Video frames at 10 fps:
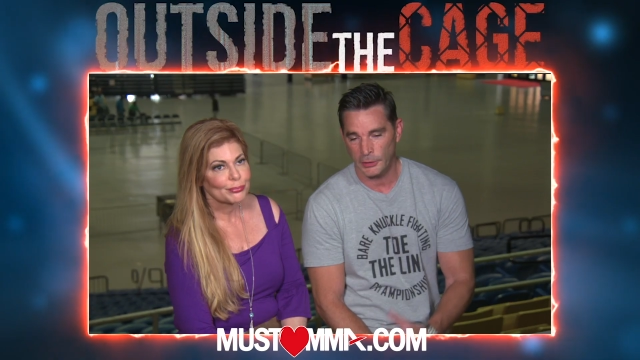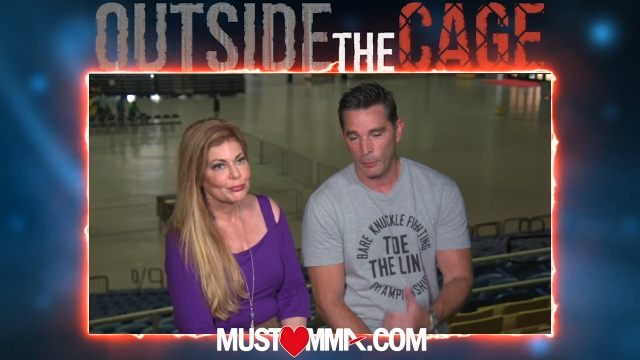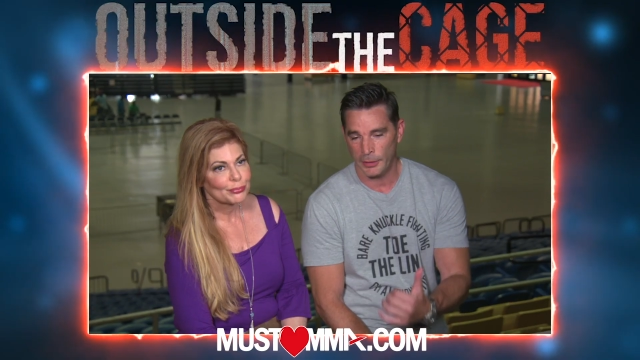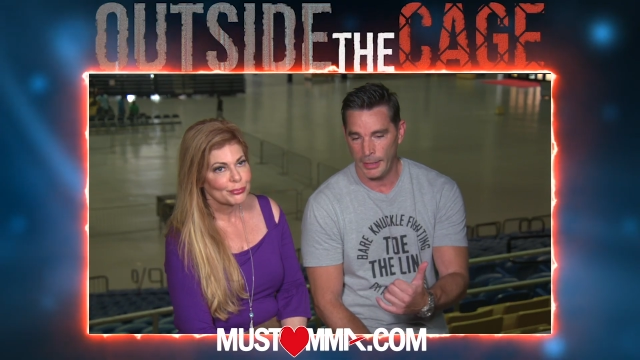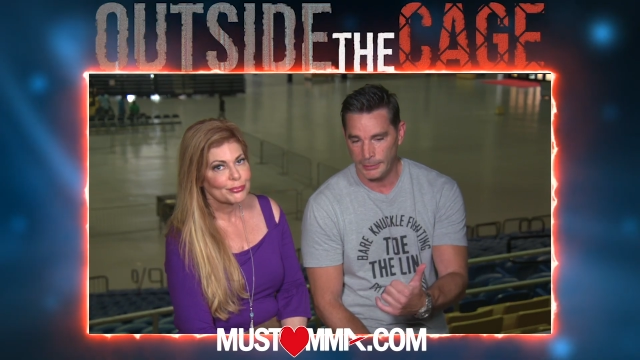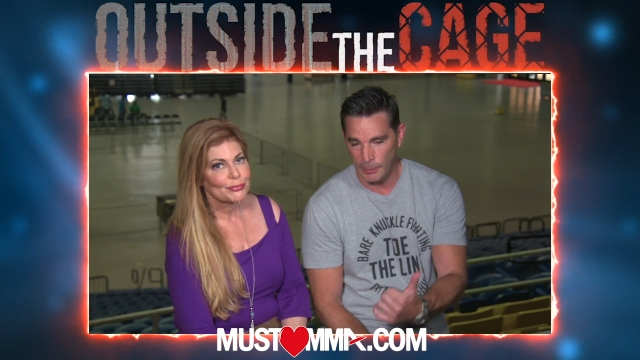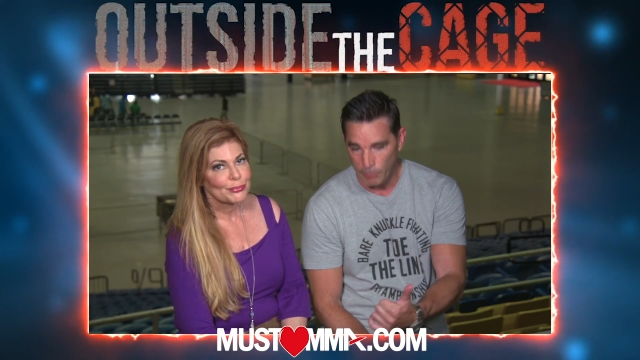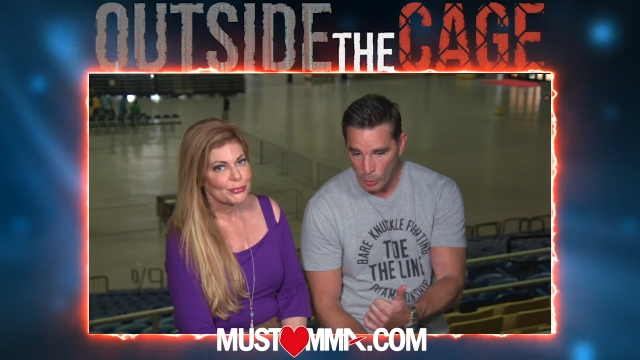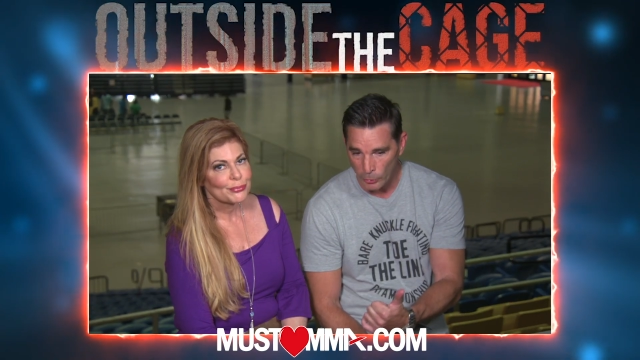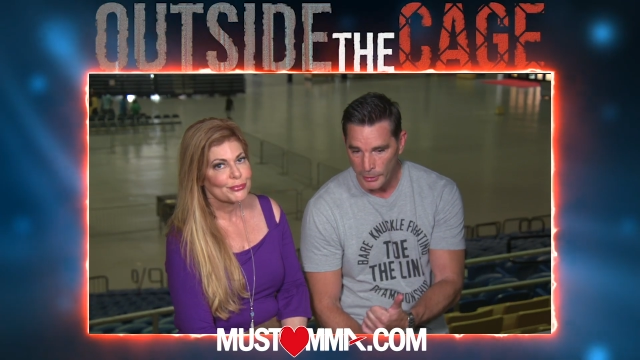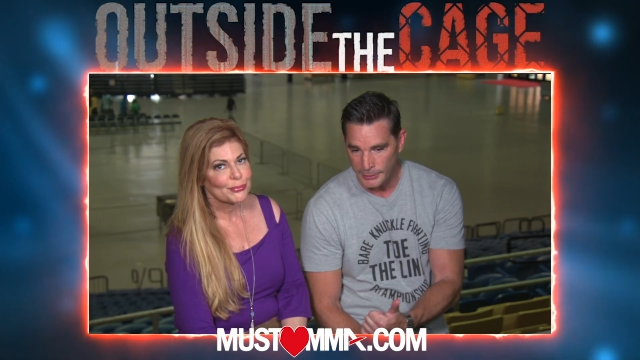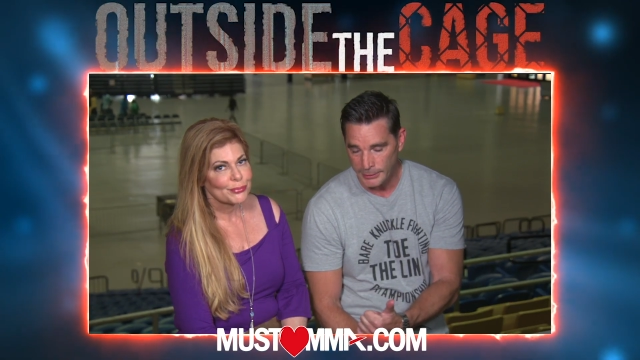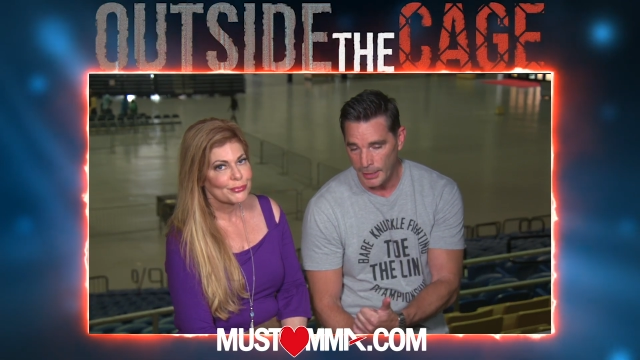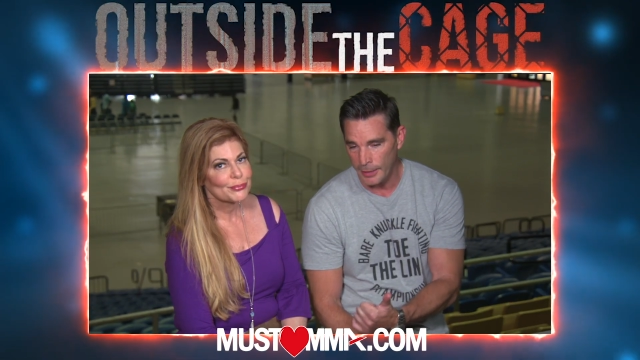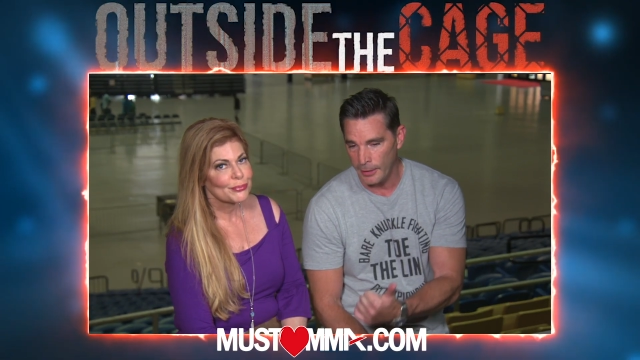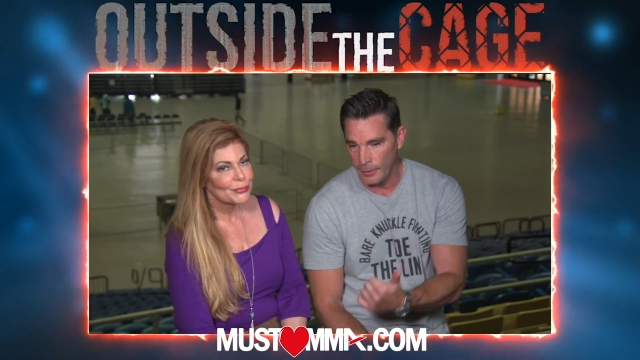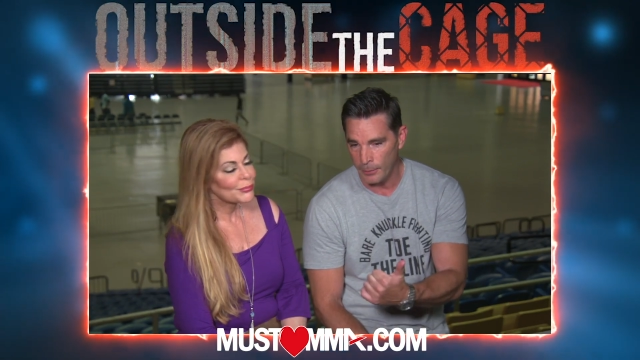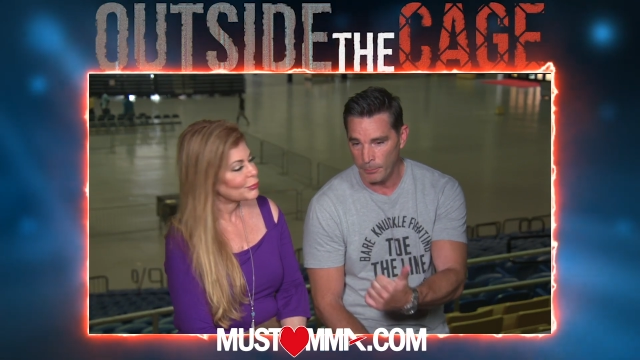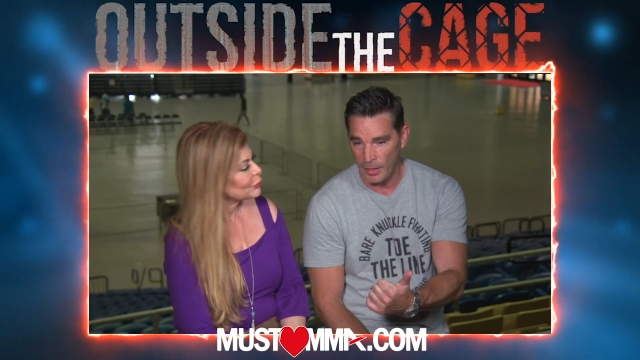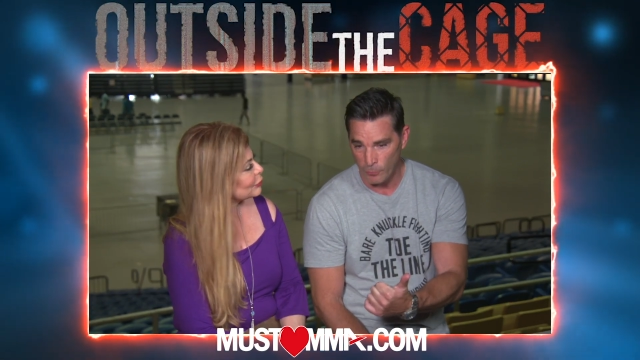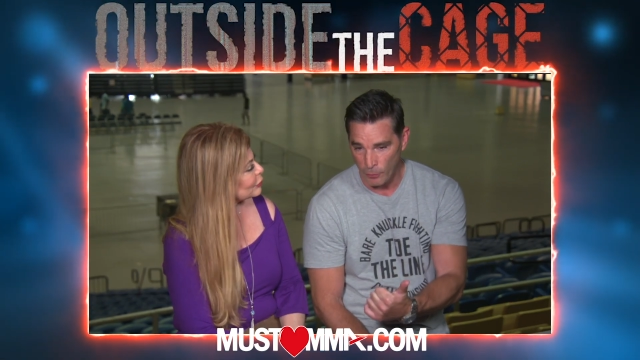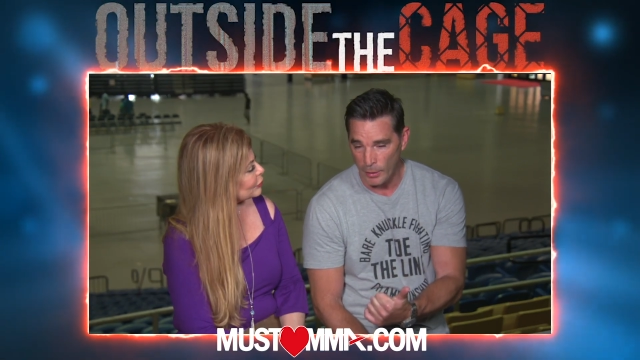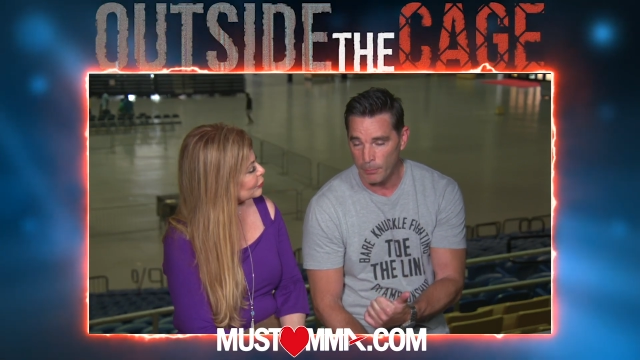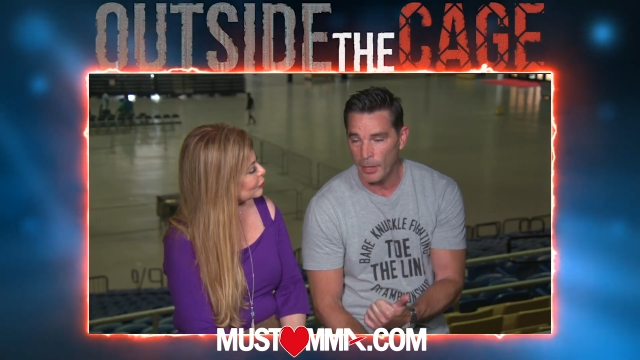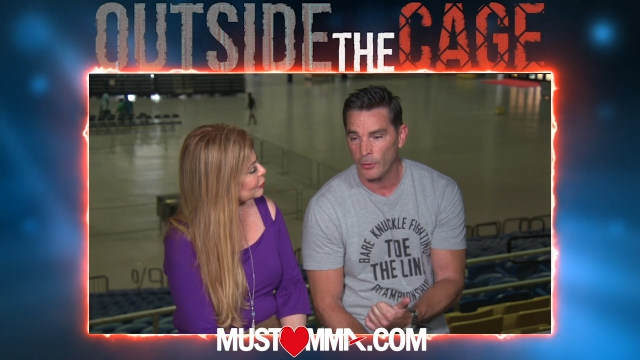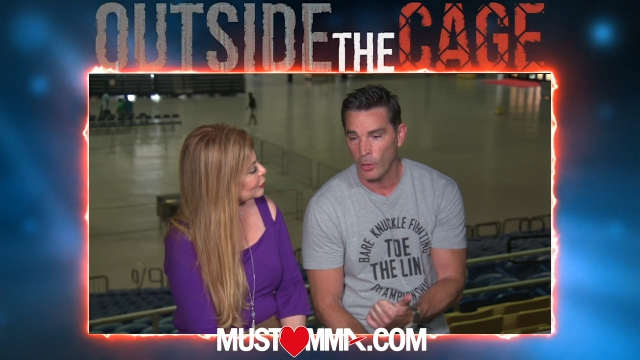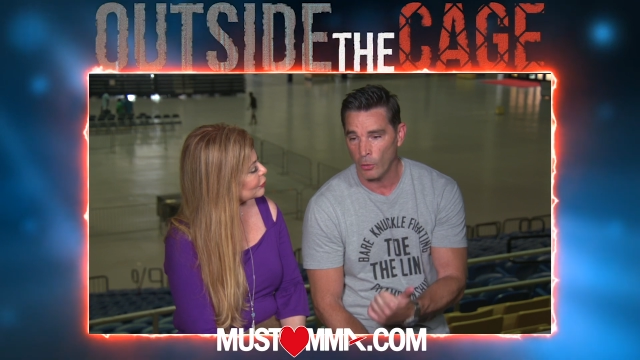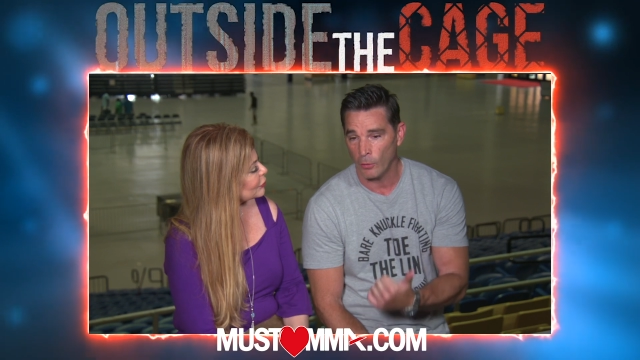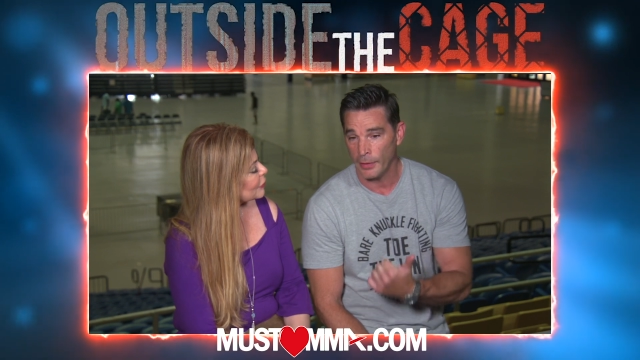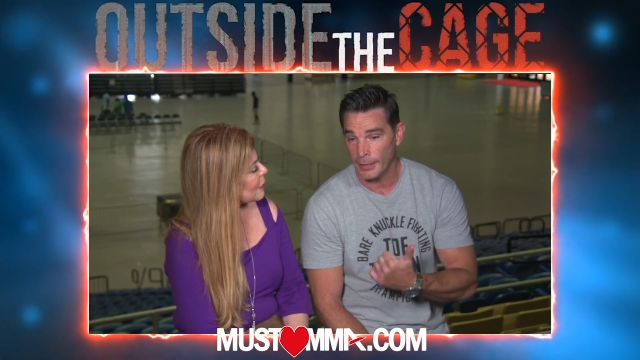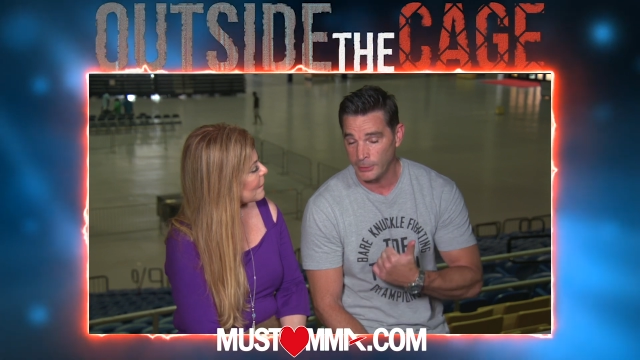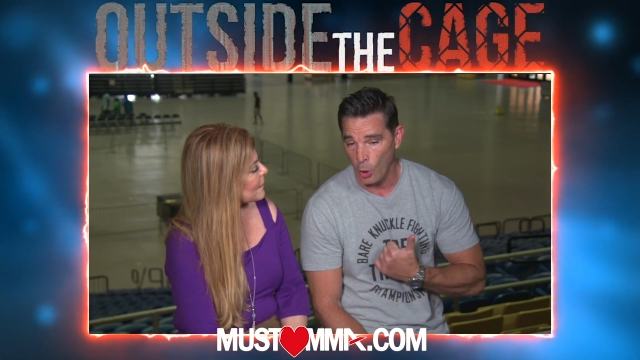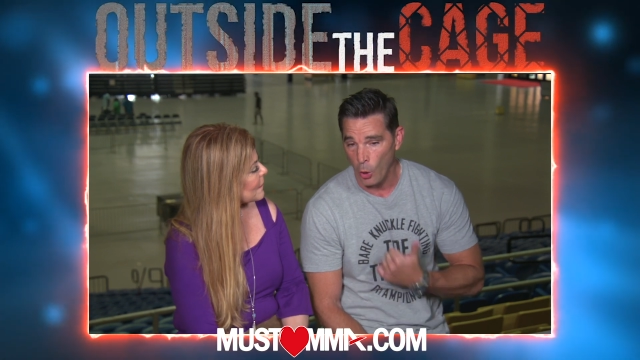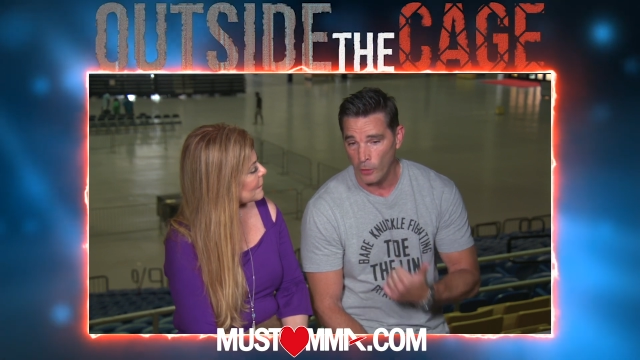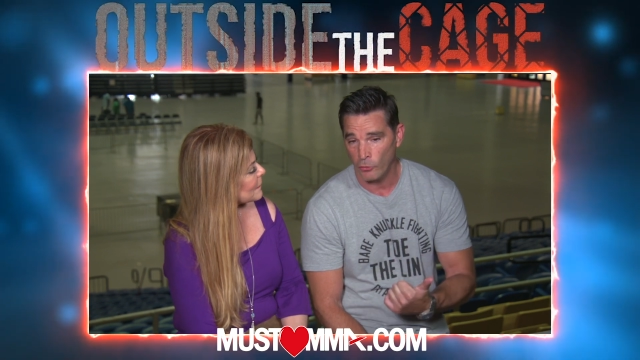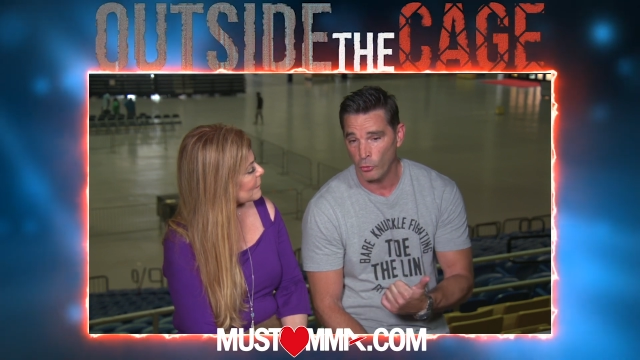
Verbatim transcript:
Speaker 1: someone that has the ability to stand in there and fight bare knuckle, that has the heart to